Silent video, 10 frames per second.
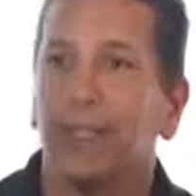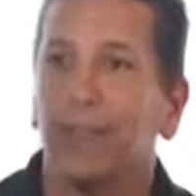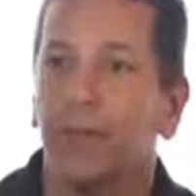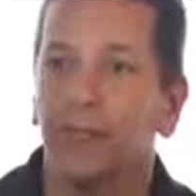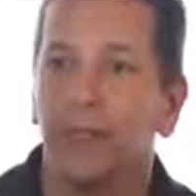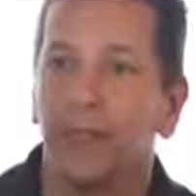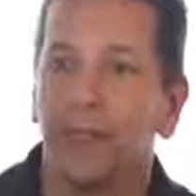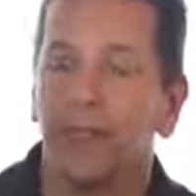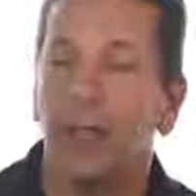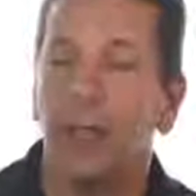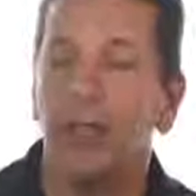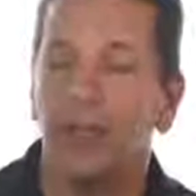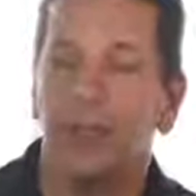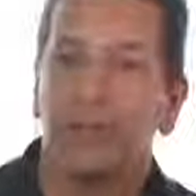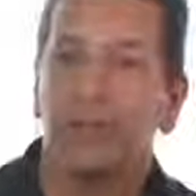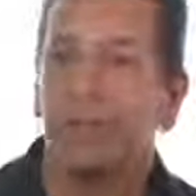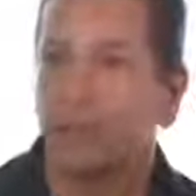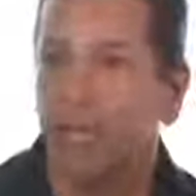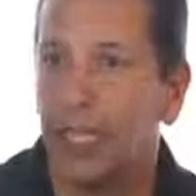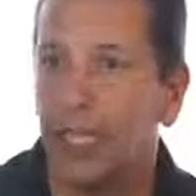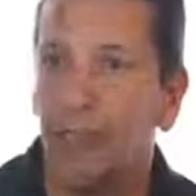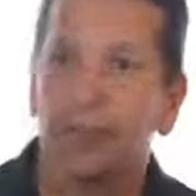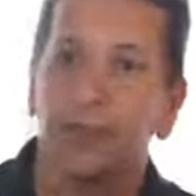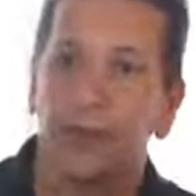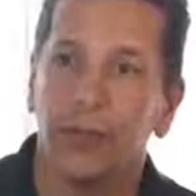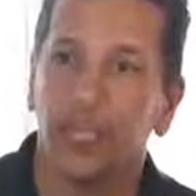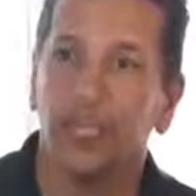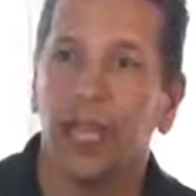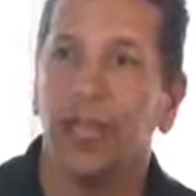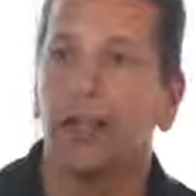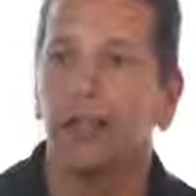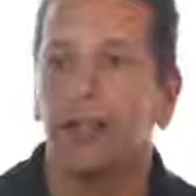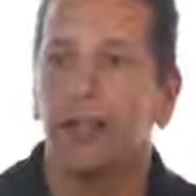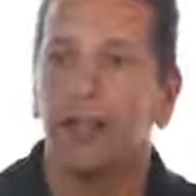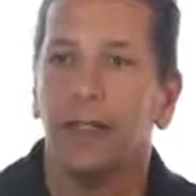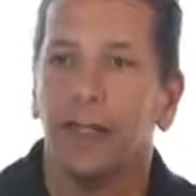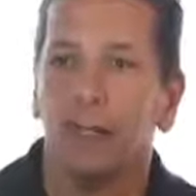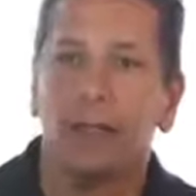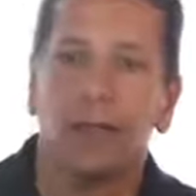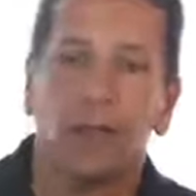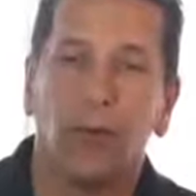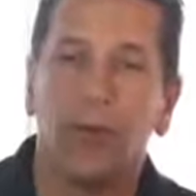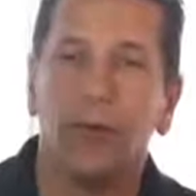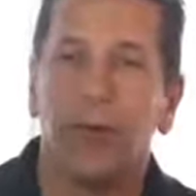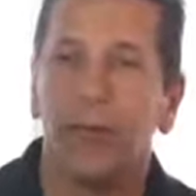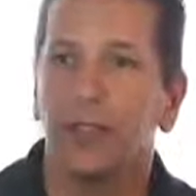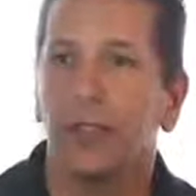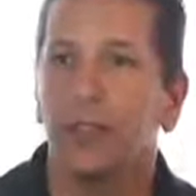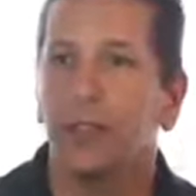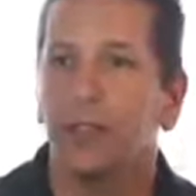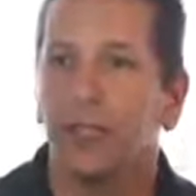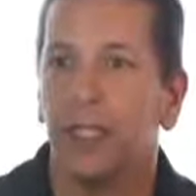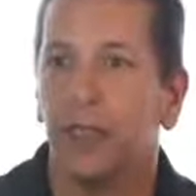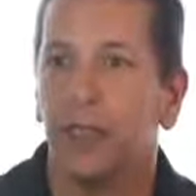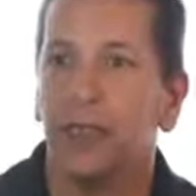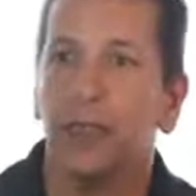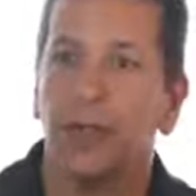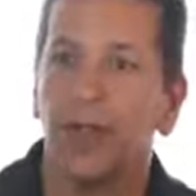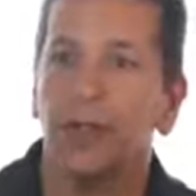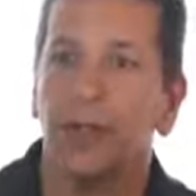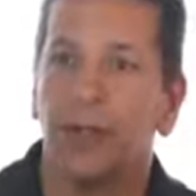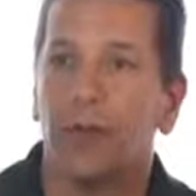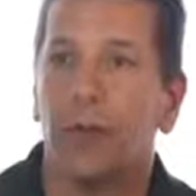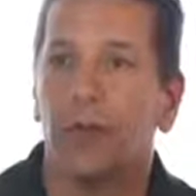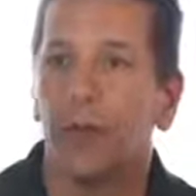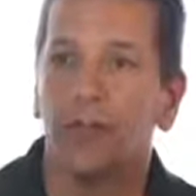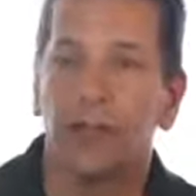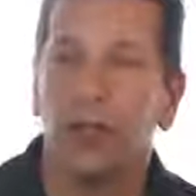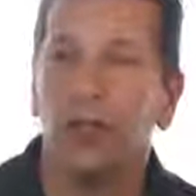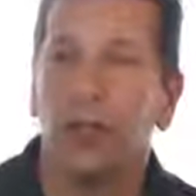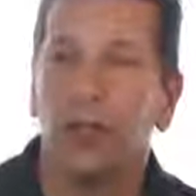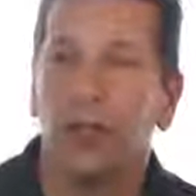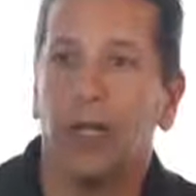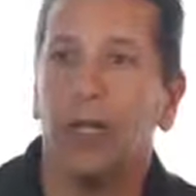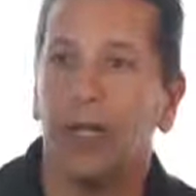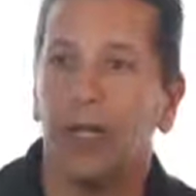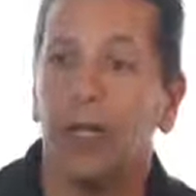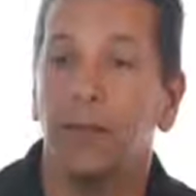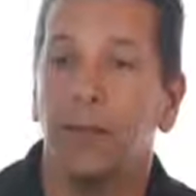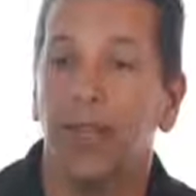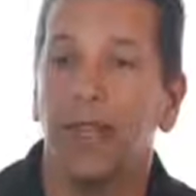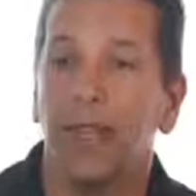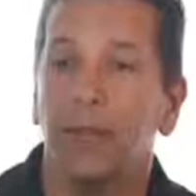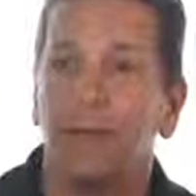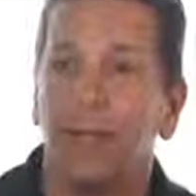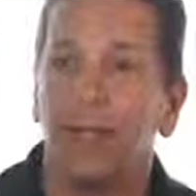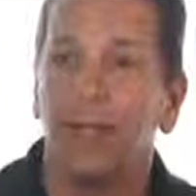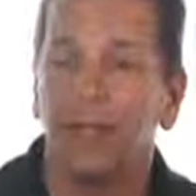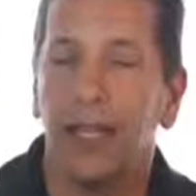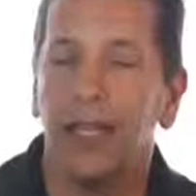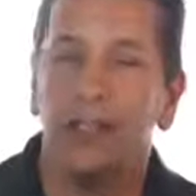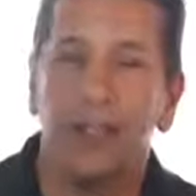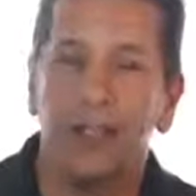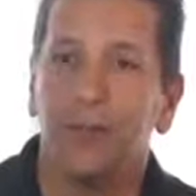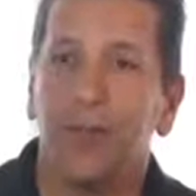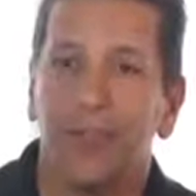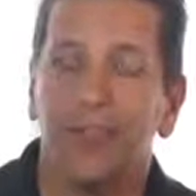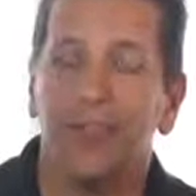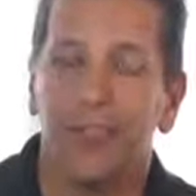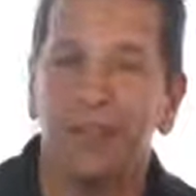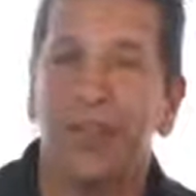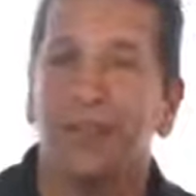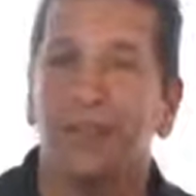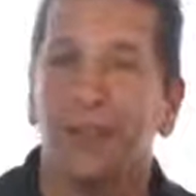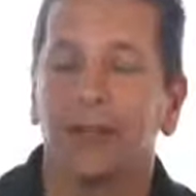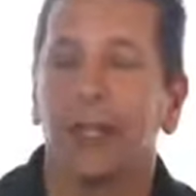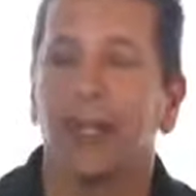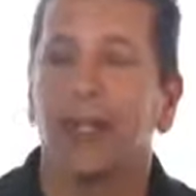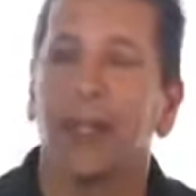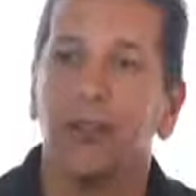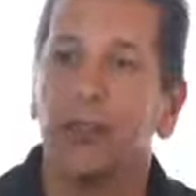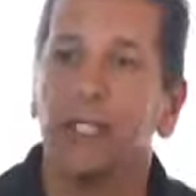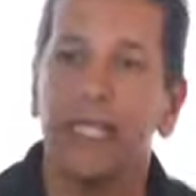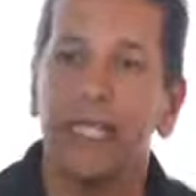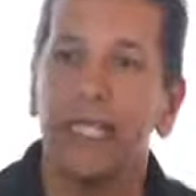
differences in measurements, kilos versus gallons, and performance measures and CO2 emission requirements that are mandated, taxation mandations by different countries.